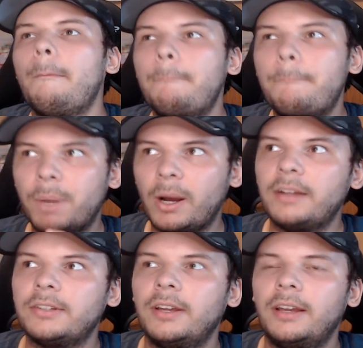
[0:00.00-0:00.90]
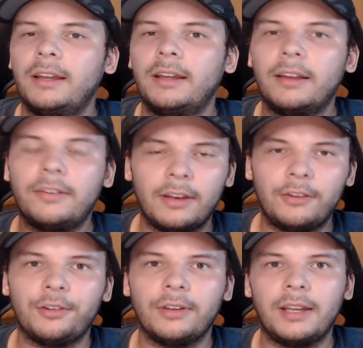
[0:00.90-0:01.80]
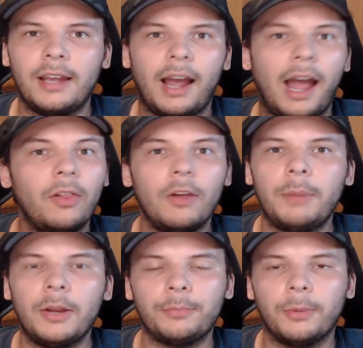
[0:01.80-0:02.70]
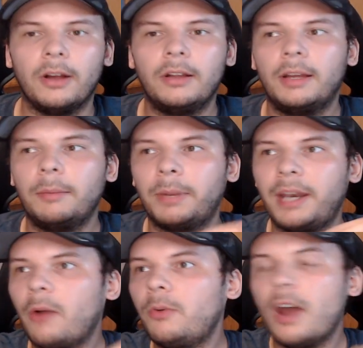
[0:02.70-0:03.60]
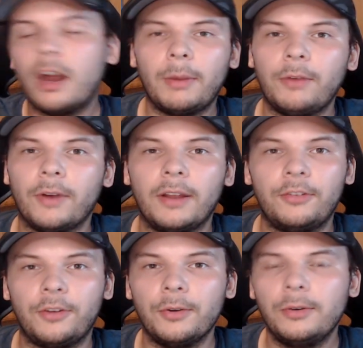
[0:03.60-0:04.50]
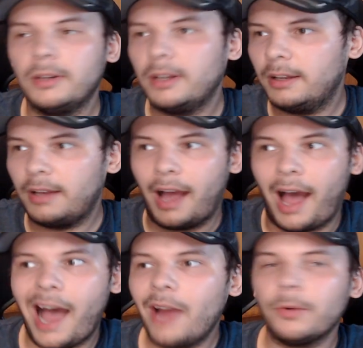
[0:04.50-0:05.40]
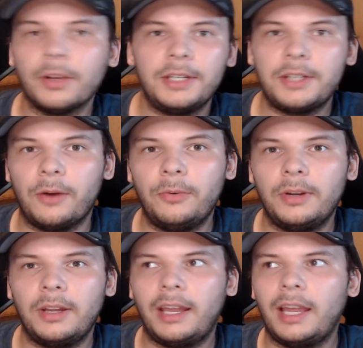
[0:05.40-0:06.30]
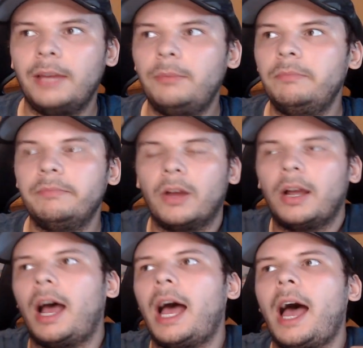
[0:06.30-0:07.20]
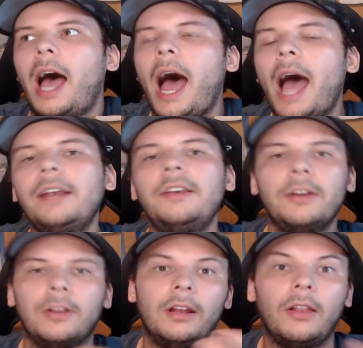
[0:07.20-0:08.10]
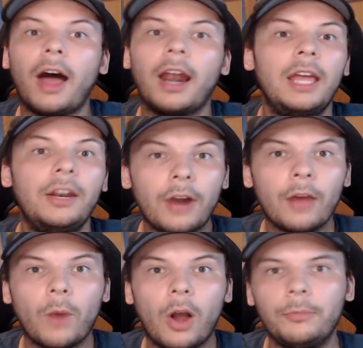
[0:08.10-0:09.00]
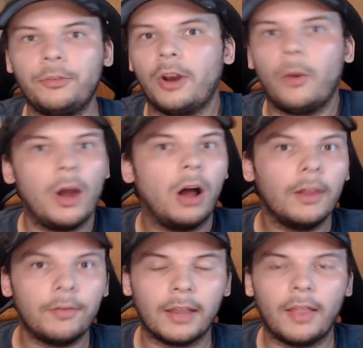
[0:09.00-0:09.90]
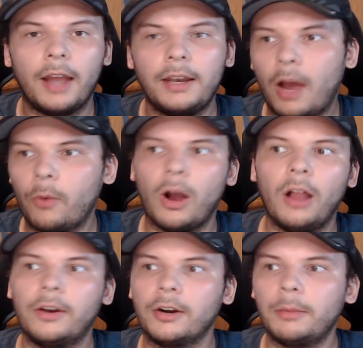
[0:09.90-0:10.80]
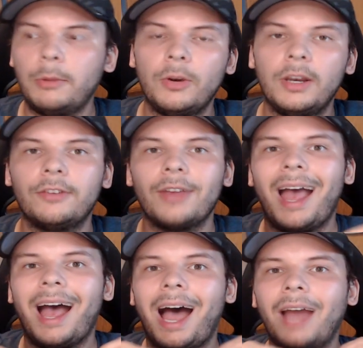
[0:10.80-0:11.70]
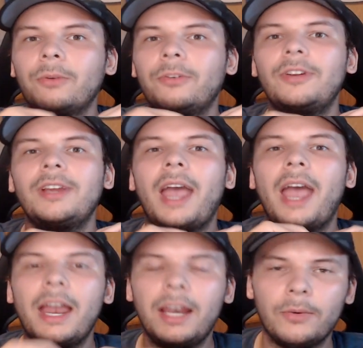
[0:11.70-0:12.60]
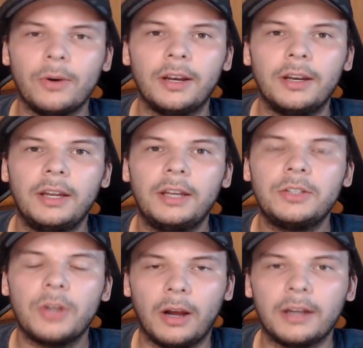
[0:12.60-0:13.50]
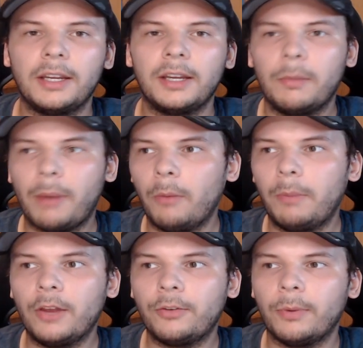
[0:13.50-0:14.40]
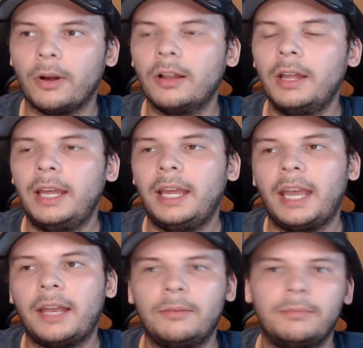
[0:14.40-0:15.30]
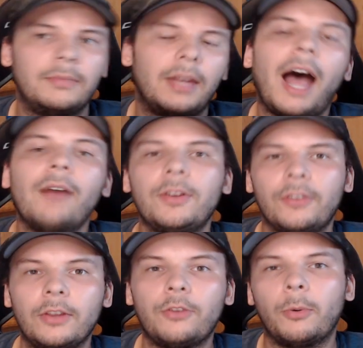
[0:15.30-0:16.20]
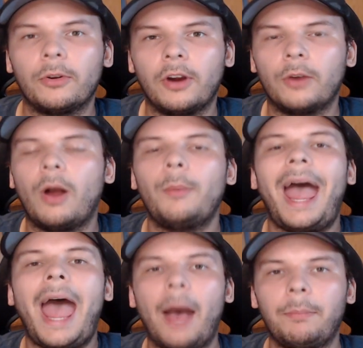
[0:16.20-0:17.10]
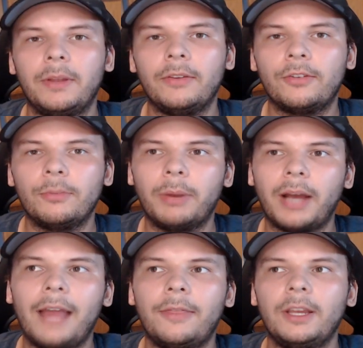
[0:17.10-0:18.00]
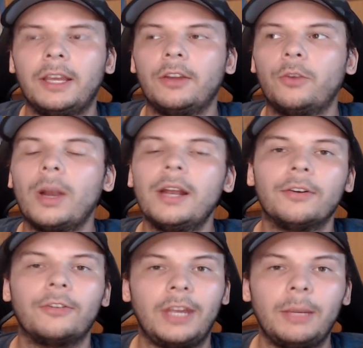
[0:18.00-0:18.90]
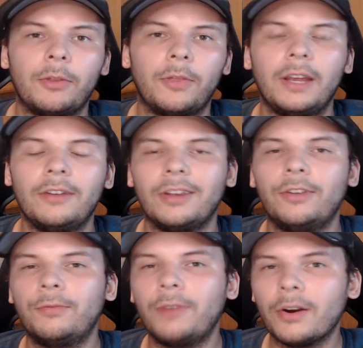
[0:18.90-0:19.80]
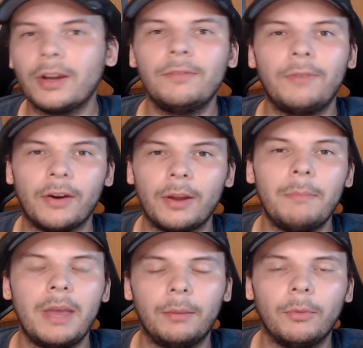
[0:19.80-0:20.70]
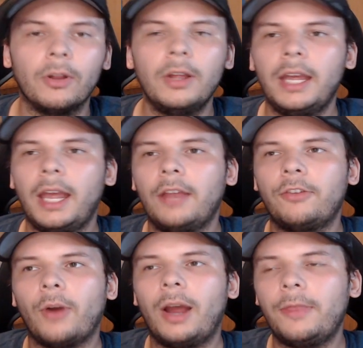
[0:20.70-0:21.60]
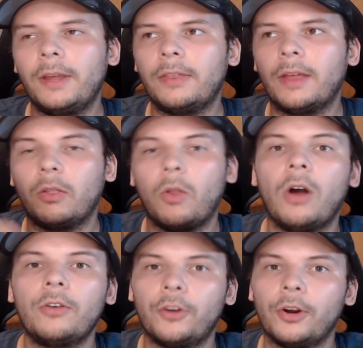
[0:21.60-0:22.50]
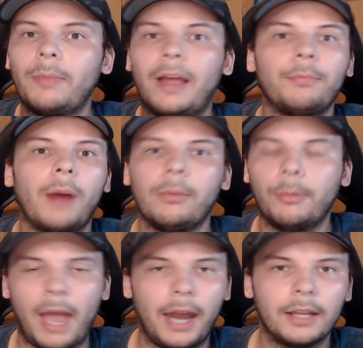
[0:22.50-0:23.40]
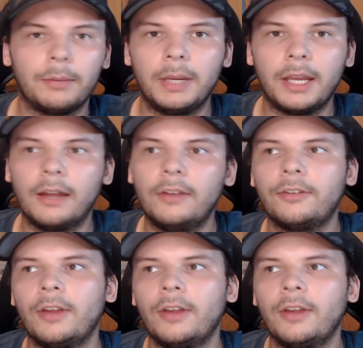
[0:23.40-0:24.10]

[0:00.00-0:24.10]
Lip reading: But essentially, I love baseball. But now none of my friends do. I really don't. And I deal in a lot of internet realms. You know, we all live online now. We're all in our communities. I don't see anyone talking about baseball, and obviously in the sports card realm it happens, but I think in the greater scheme of things, it's very, very minimal, and so I think that long term that's problematic, because